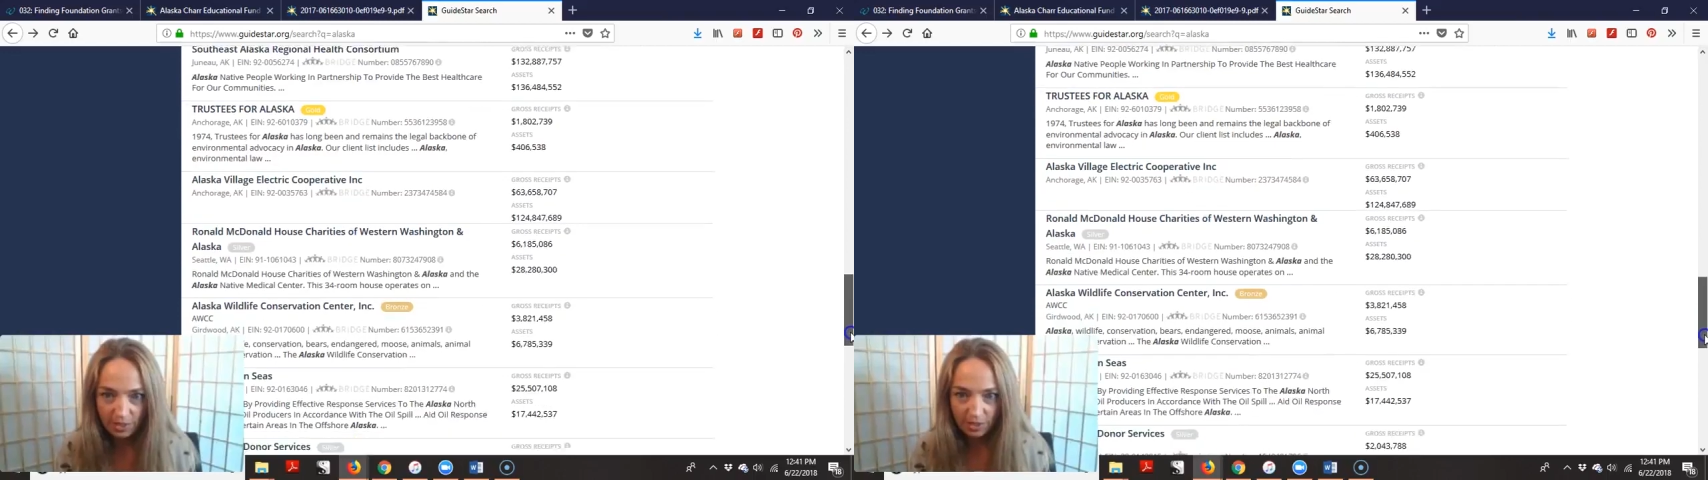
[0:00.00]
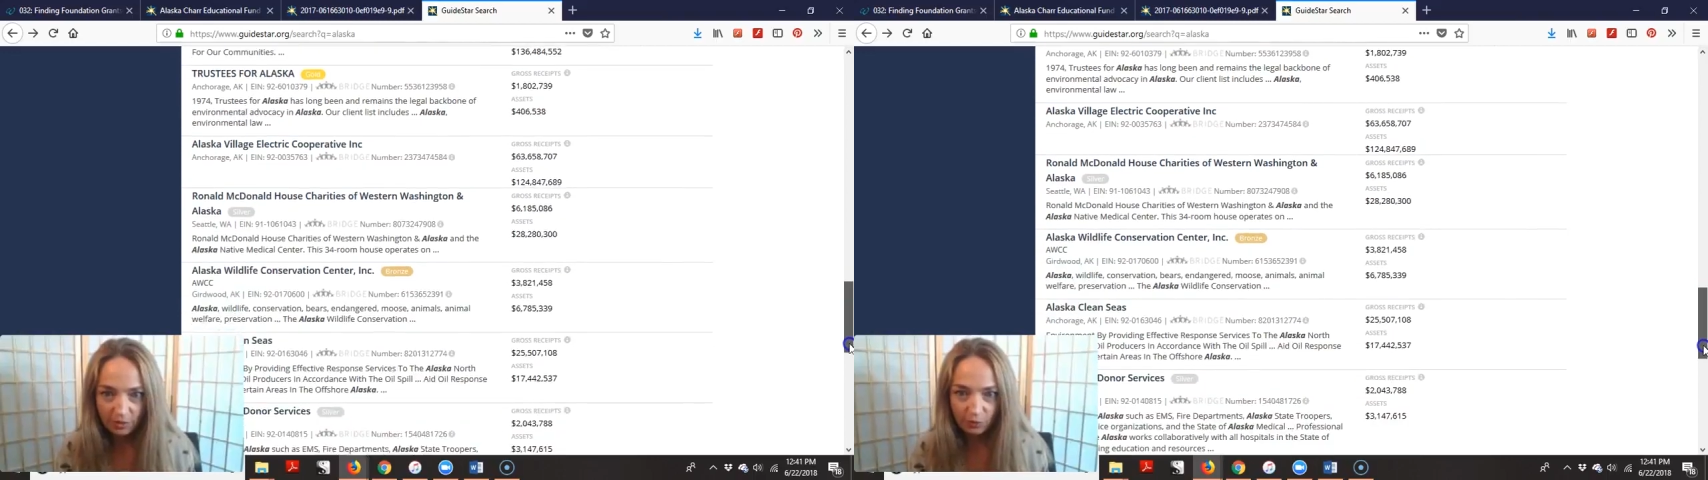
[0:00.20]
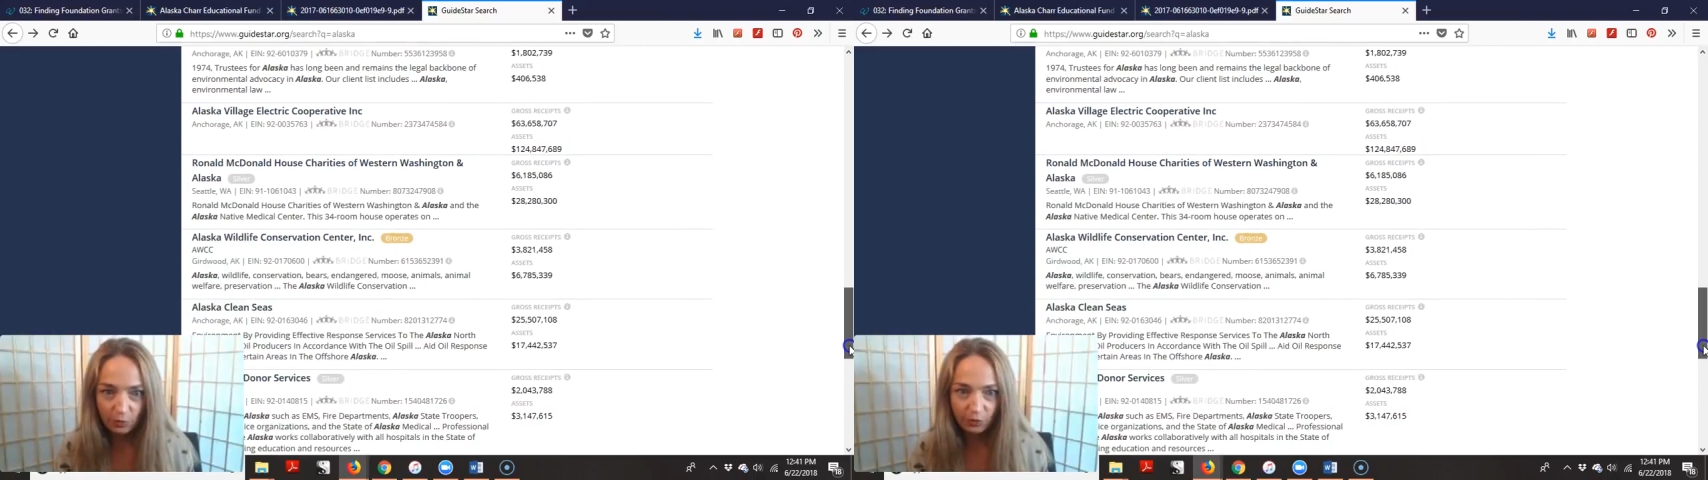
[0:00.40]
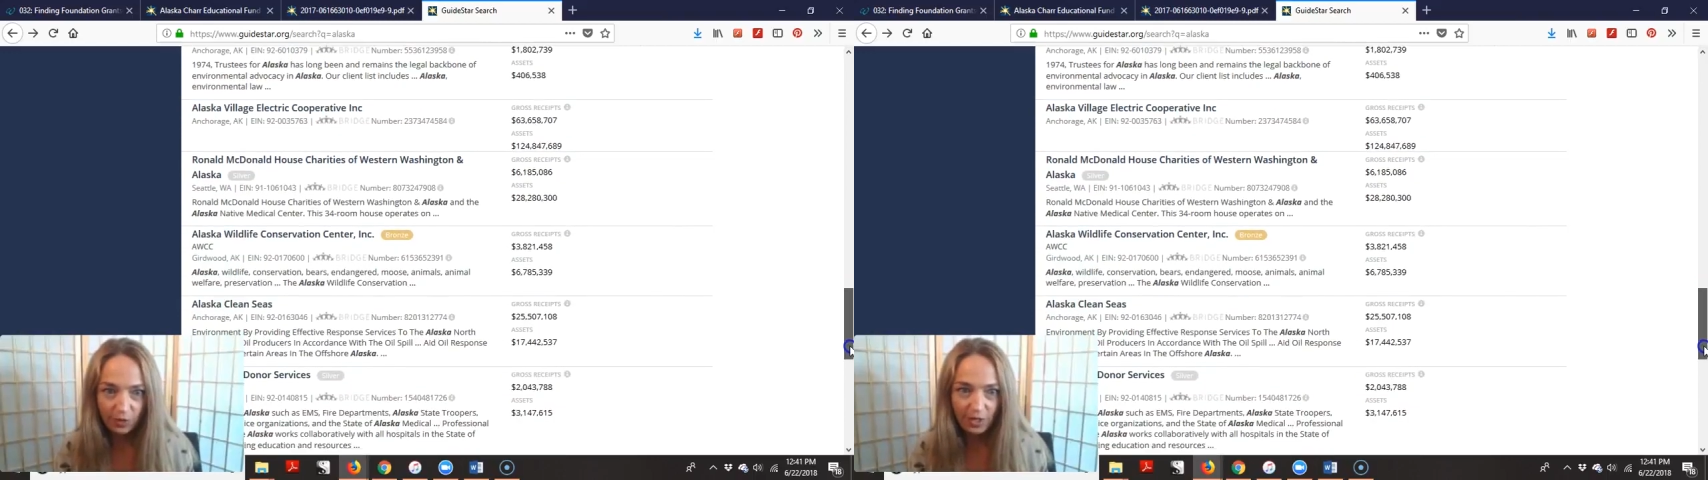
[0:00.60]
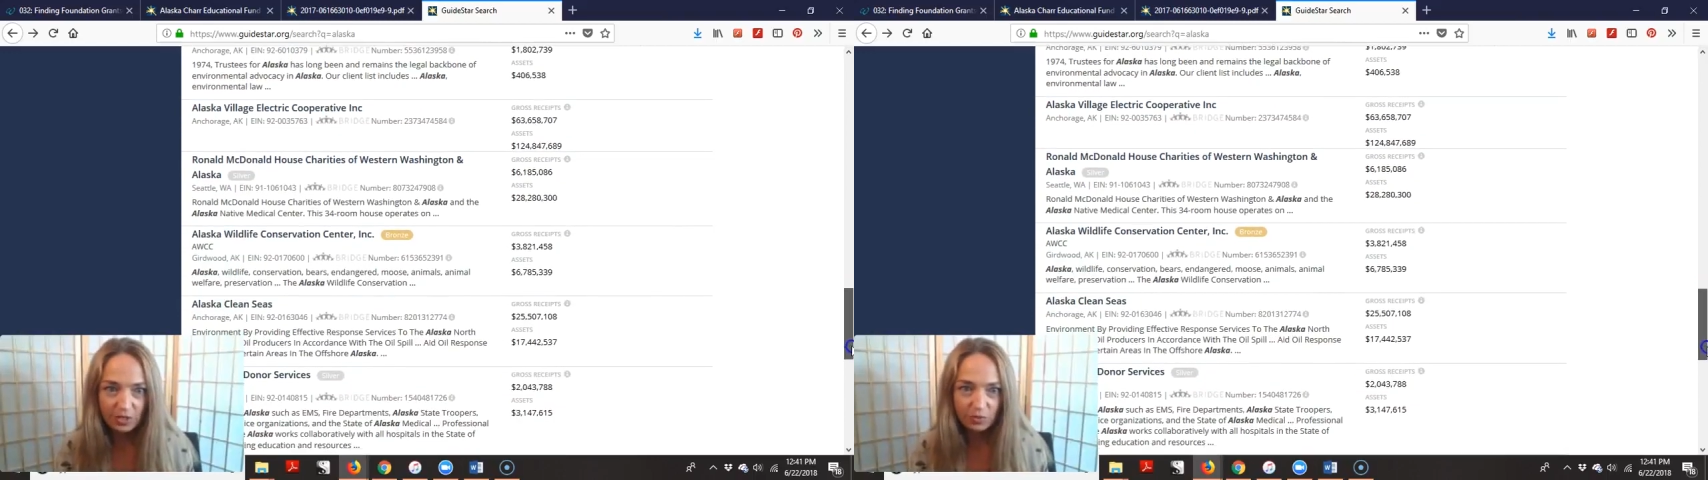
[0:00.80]
if we'll
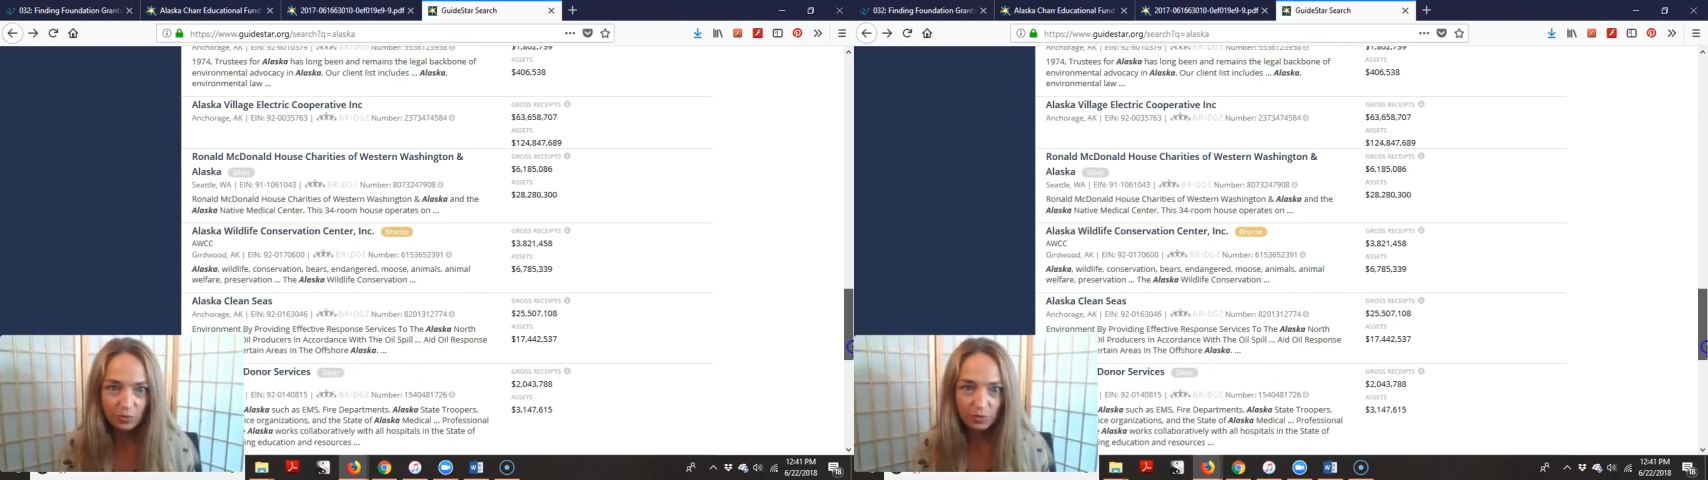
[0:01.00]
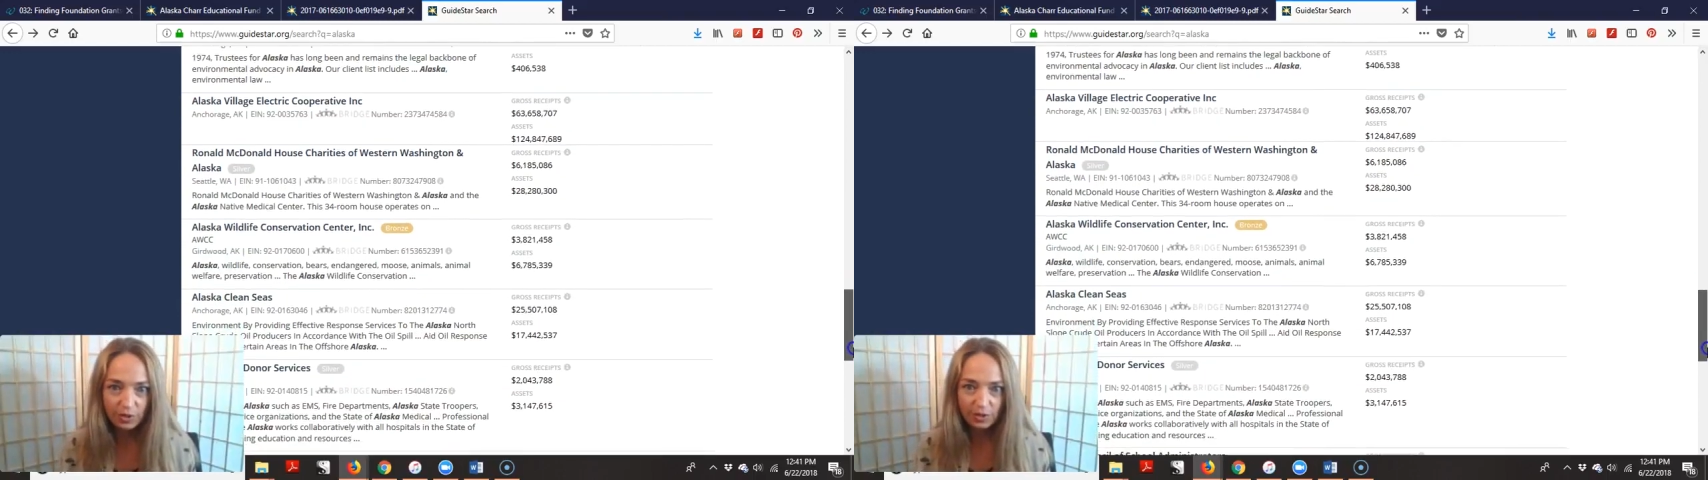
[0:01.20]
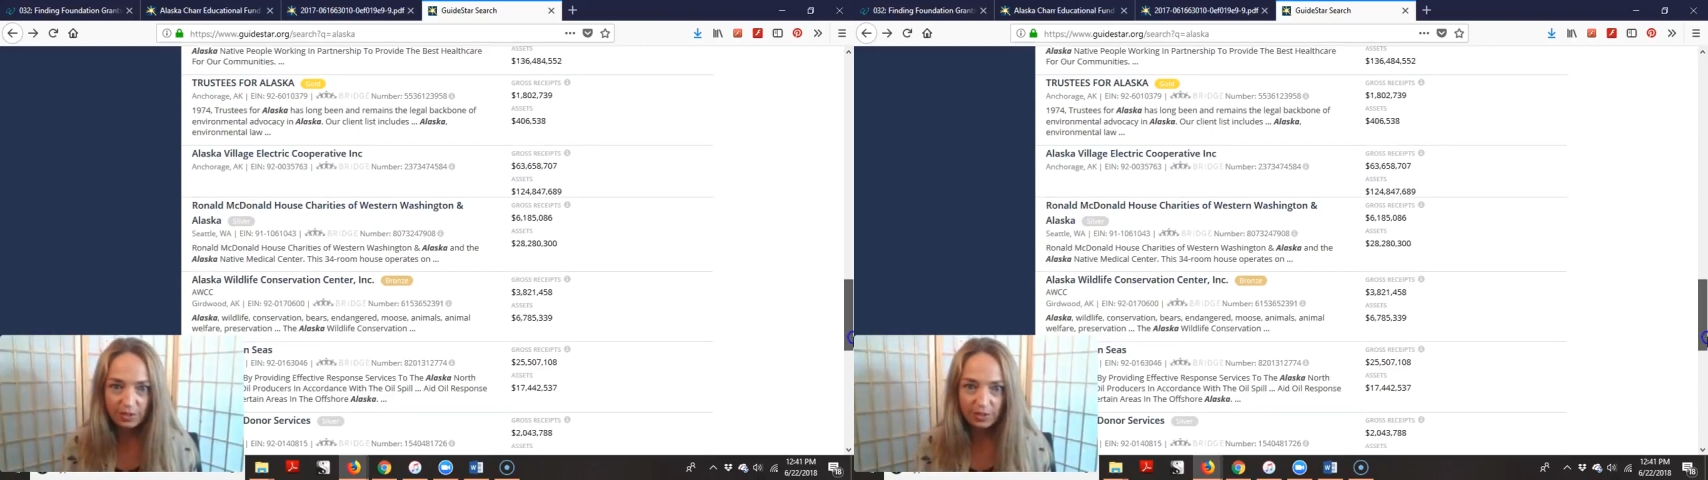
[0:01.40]
find one